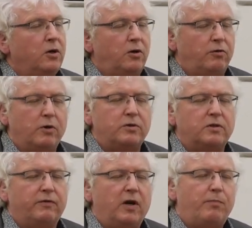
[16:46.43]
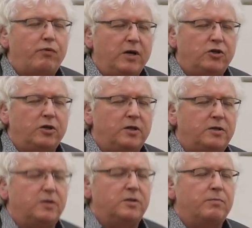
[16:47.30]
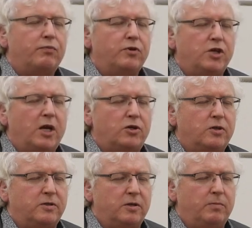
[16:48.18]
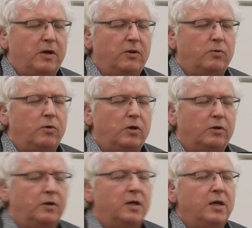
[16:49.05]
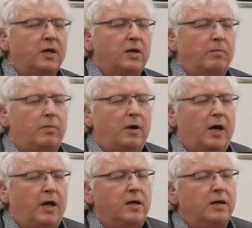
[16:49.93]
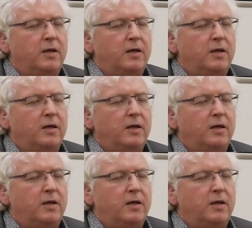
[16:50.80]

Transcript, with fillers: gross of our prejudices and projections about the world by